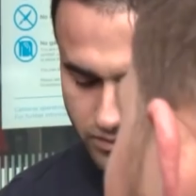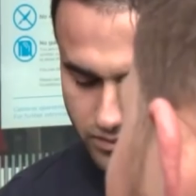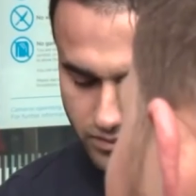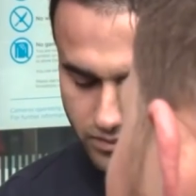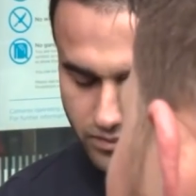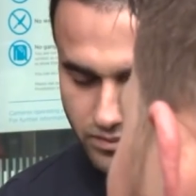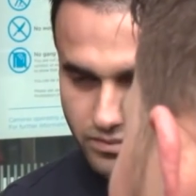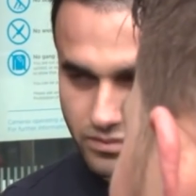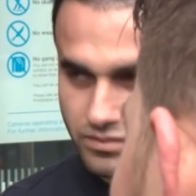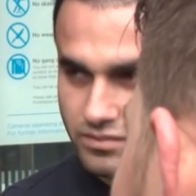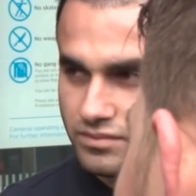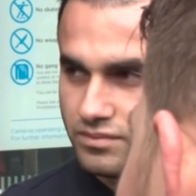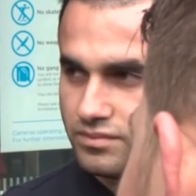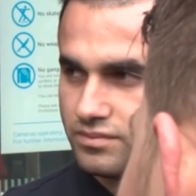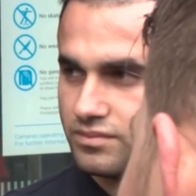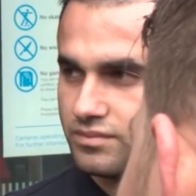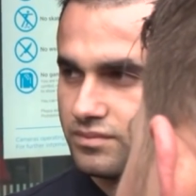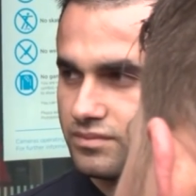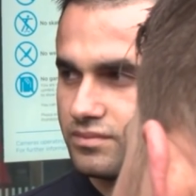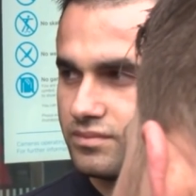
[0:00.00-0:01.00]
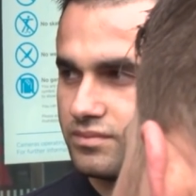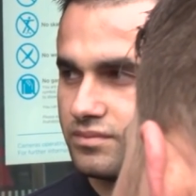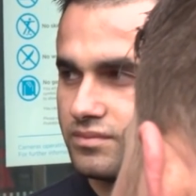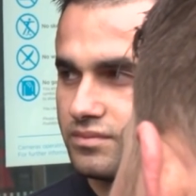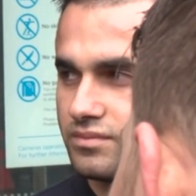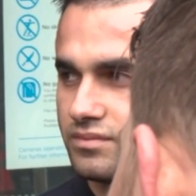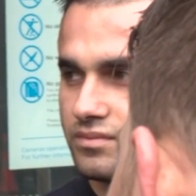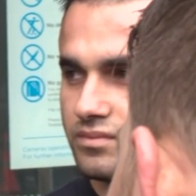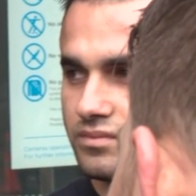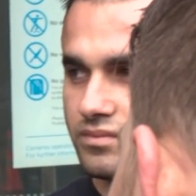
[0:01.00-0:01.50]

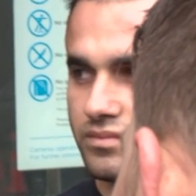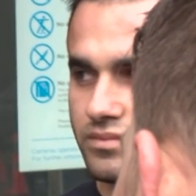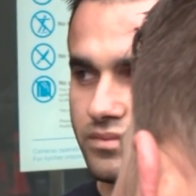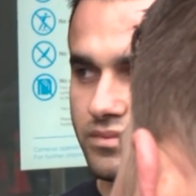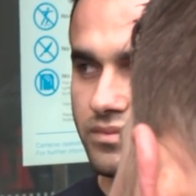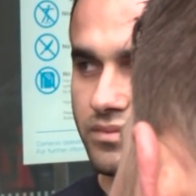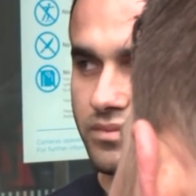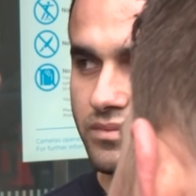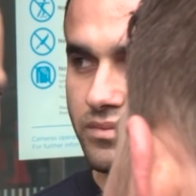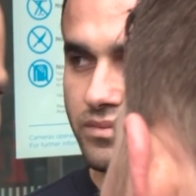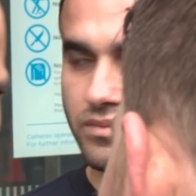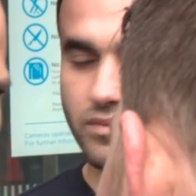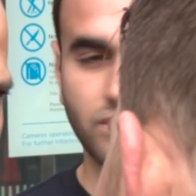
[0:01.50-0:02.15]
This person isn't speaking.